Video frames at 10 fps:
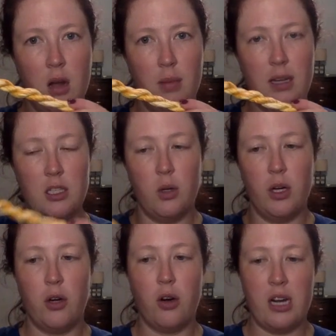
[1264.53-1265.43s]
And so it
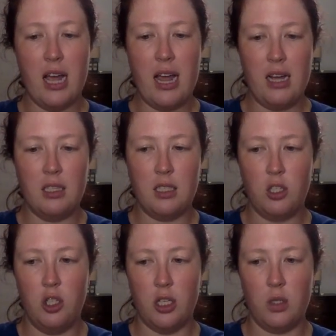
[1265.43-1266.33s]
creates
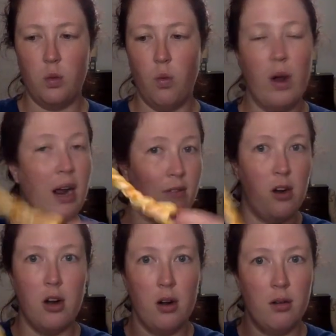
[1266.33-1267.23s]
just
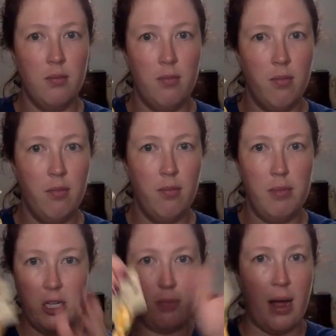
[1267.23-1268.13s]
whatever
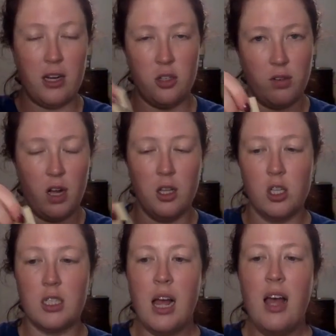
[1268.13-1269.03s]
mishmash of colors.